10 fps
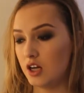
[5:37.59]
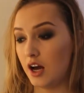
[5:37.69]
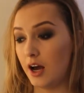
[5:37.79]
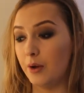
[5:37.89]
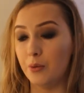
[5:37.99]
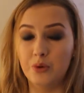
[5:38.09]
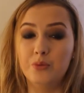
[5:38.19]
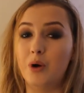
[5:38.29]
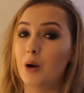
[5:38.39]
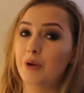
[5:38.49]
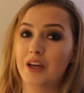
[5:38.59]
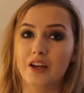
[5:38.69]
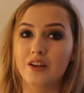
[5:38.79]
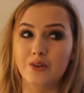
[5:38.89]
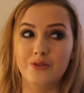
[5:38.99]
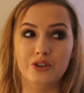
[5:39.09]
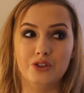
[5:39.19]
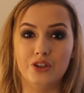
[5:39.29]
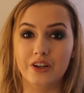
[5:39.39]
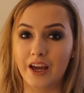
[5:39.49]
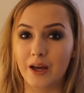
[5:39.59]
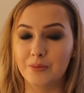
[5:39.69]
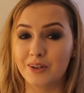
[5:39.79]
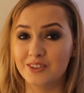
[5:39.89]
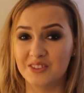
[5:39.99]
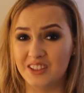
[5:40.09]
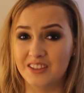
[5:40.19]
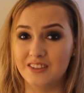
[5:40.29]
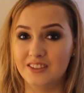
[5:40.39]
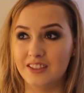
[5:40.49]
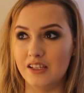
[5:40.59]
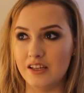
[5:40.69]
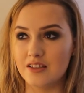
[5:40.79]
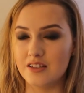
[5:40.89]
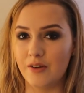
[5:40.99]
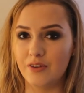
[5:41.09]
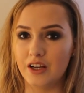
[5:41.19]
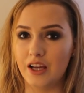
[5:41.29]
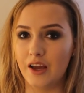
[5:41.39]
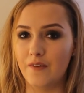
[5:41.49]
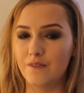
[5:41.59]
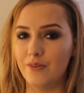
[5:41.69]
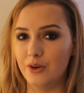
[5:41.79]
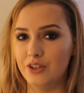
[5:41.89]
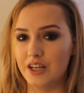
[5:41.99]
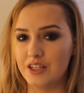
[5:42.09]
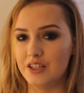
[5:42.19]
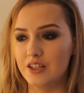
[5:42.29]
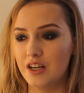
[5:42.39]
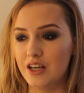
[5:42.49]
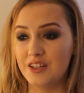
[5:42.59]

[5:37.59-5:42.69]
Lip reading: I would probably get it in the future again because it is a decent everyday foundation